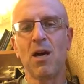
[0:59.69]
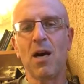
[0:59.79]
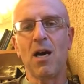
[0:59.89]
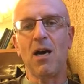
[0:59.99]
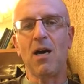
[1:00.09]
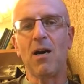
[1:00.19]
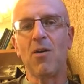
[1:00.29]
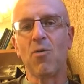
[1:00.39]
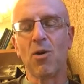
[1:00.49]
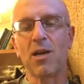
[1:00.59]

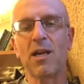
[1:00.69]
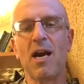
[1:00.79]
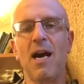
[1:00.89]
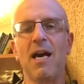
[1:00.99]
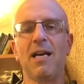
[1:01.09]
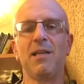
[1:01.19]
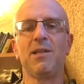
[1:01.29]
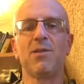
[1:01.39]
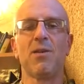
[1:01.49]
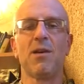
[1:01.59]

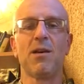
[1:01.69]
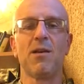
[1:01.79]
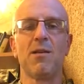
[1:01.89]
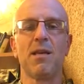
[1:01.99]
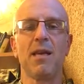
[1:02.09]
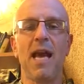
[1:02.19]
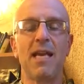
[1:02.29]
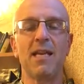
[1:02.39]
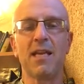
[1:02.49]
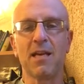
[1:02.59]
organized the
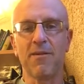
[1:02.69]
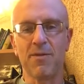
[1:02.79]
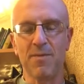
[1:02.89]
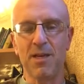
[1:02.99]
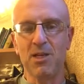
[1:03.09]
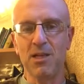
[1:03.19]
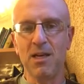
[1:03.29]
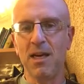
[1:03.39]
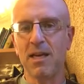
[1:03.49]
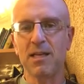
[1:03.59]
editing of the
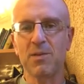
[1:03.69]
Mishnah and